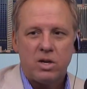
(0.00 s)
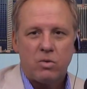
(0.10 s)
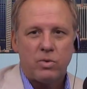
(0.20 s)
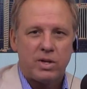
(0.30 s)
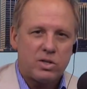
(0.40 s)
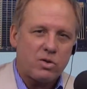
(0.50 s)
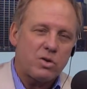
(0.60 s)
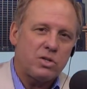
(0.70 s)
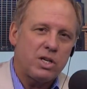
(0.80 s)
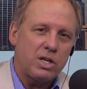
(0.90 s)
when they
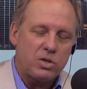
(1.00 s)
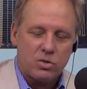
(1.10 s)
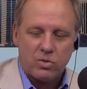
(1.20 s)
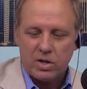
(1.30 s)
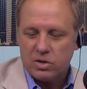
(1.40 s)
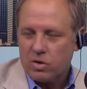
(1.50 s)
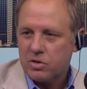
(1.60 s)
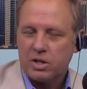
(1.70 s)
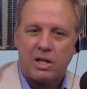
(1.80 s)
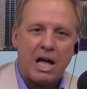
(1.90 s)
start seeing interest rates start
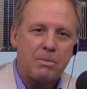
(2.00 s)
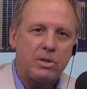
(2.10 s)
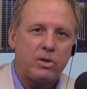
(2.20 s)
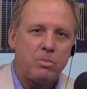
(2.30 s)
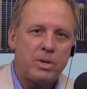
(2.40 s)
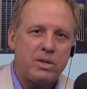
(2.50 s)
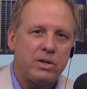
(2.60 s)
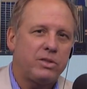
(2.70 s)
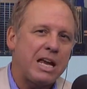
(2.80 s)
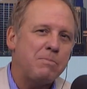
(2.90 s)
to climb a little bit
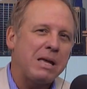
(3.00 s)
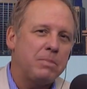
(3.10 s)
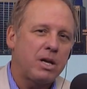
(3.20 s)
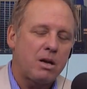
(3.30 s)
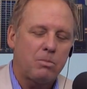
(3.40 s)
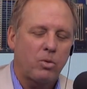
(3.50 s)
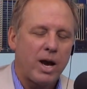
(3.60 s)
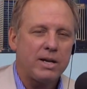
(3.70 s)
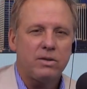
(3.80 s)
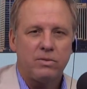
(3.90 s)
that they may become more
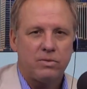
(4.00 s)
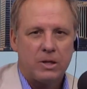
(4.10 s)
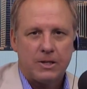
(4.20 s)
active?